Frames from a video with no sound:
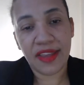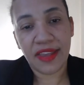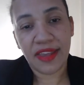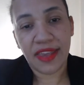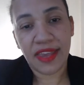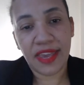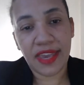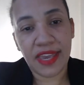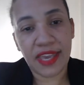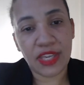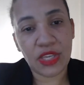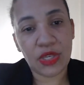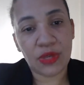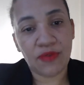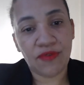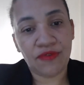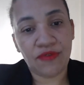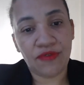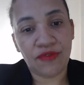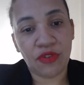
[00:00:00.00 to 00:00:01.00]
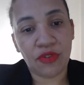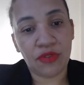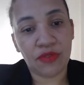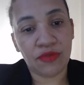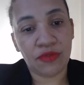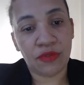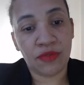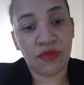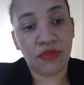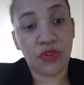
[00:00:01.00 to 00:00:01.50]
and
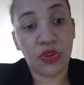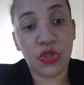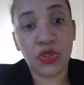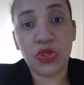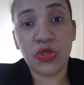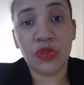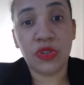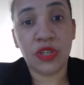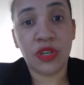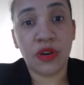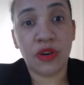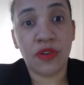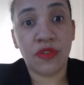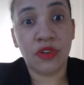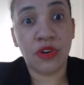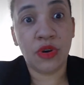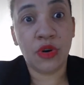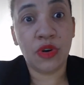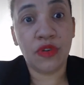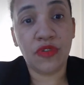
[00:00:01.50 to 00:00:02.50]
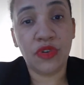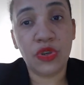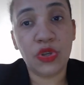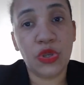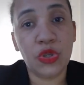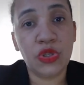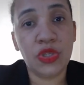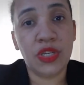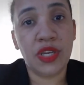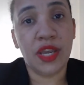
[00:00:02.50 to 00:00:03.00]
for you to in order for
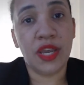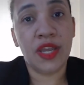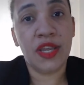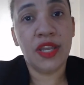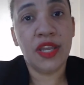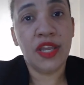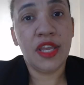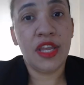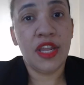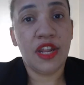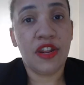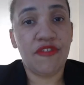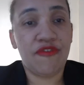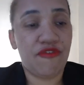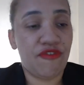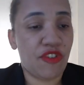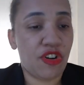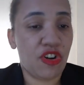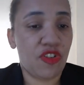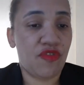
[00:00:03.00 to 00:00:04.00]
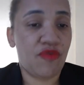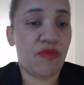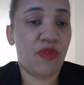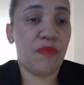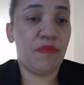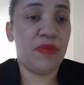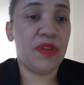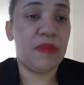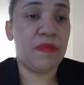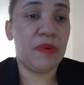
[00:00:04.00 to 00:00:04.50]
you to get in front of more
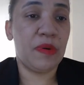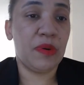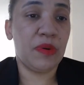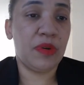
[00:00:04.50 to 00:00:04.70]
people.